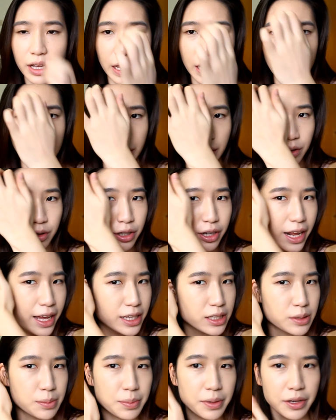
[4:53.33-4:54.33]
a good
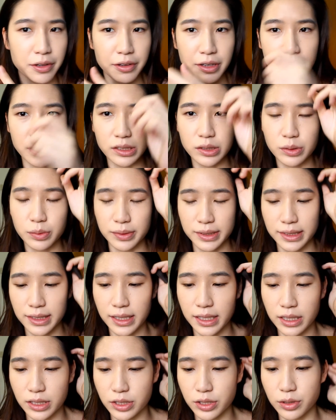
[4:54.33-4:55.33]
experience with
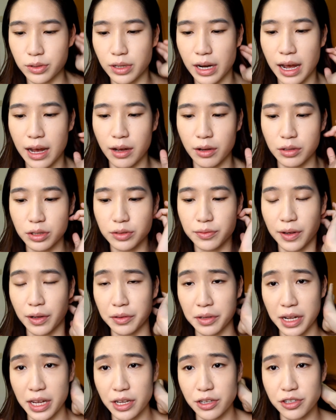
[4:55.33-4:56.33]
Etude House
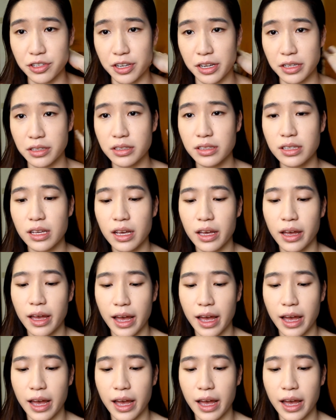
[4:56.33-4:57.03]
foundations.